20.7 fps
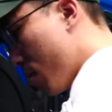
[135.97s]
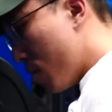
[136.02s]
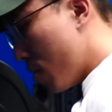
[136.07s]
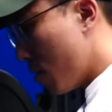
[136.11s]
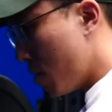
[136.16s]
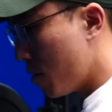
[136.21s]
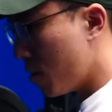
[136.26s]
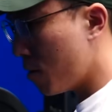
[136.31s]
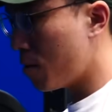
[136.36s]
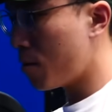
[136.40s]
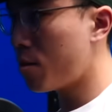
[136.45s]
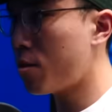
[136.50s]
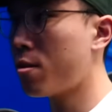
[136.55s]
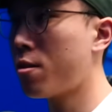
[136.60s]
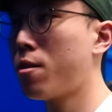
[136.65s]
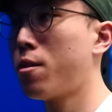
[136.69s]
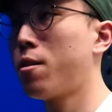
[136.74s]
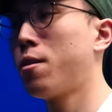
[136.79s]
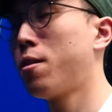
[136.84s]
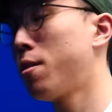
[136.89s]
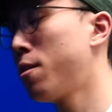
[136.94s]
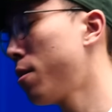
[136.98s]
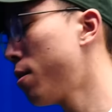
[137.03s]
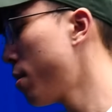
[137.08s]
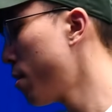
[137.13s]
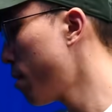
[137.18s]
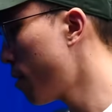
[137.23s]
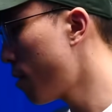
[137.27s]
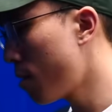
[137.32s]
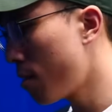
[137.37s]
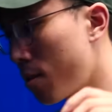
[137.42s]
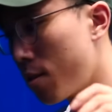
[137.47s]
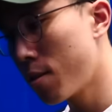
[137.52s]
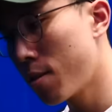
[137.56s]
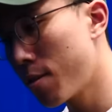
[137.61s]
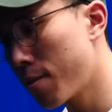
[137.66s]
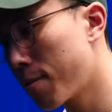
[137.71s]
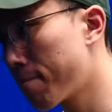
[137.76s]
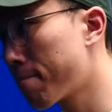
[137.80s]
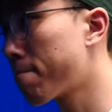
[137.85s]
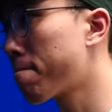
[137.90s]
and eventually get stuck in a plateau.
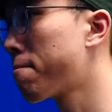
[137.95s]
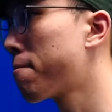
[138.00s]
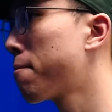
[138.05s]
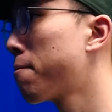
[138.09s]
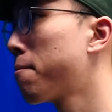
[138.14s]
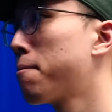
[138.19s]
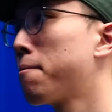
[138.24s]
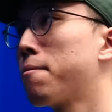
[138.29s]
To break